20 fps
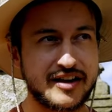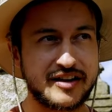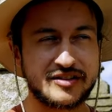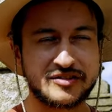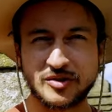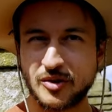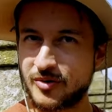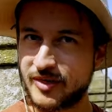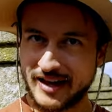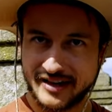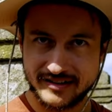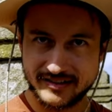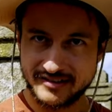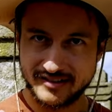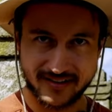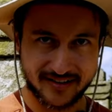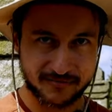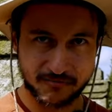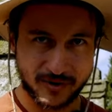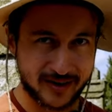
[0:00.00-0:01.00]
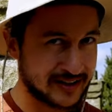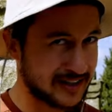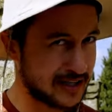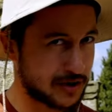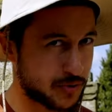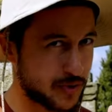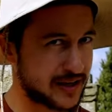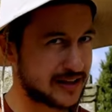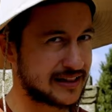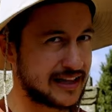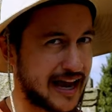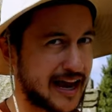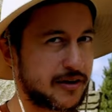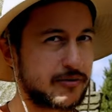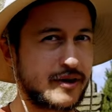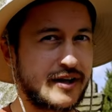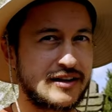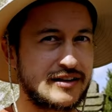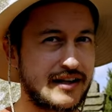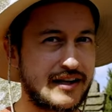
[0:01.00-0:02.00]
So then really quickly I
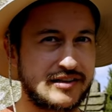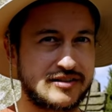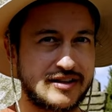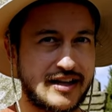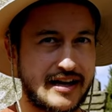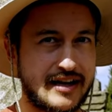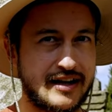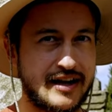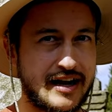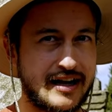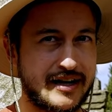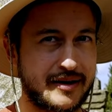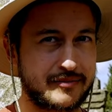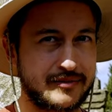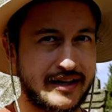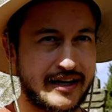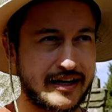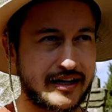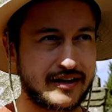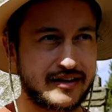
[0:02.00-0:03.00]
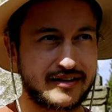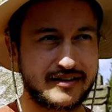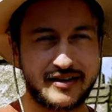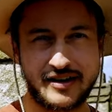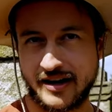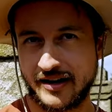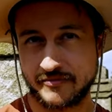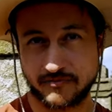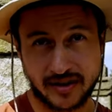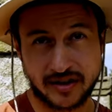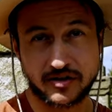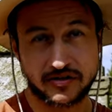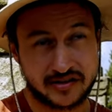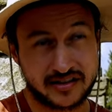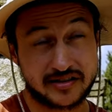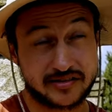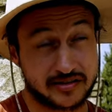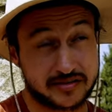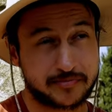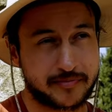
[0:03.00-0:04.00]
realized that, and I'm like, because
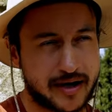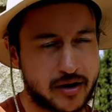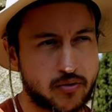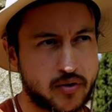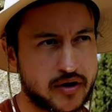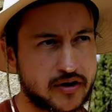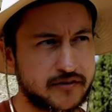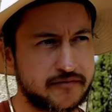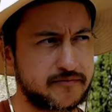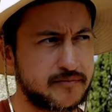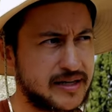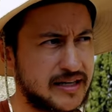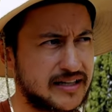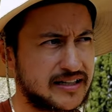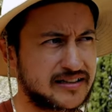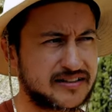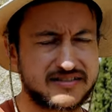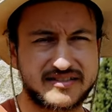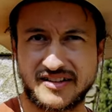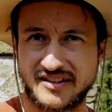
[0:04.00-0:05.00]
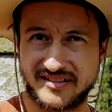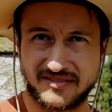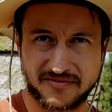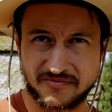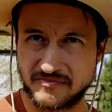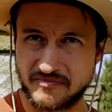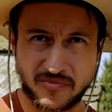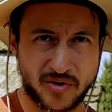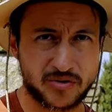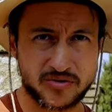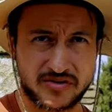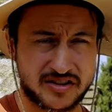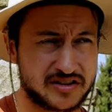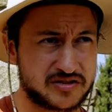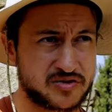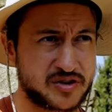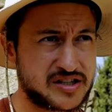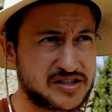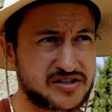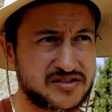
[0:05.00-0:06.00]
this is my way of being in most
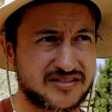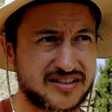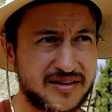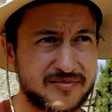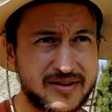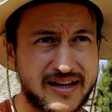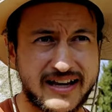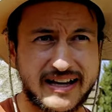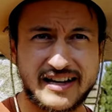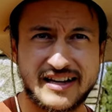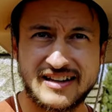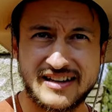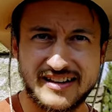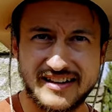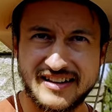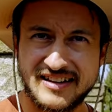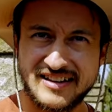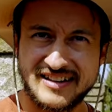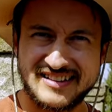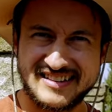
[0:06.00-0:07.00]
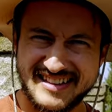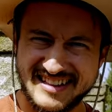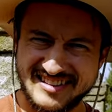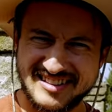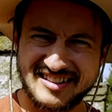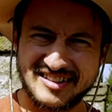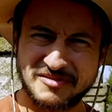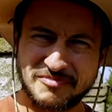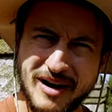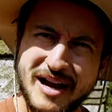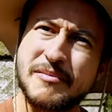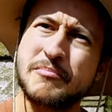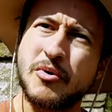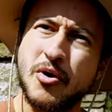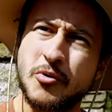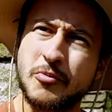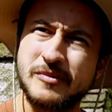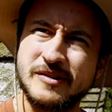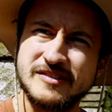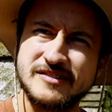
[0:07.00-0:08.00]
situations, I'm like, this is my
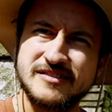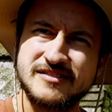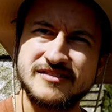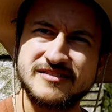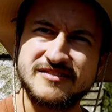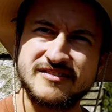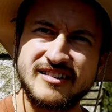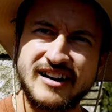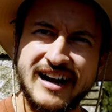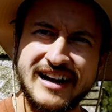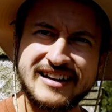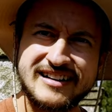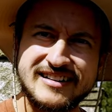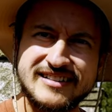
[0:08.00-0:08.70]
moment, right?